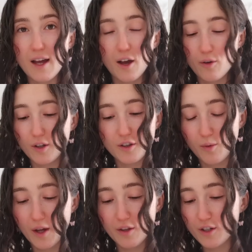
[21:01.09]
how good the
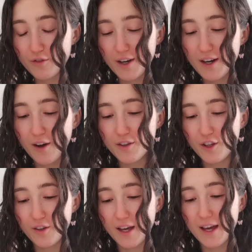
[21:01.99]
weather is right now in the
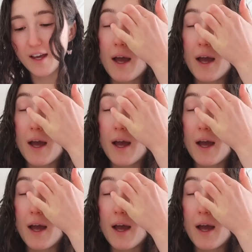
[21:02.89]
U K?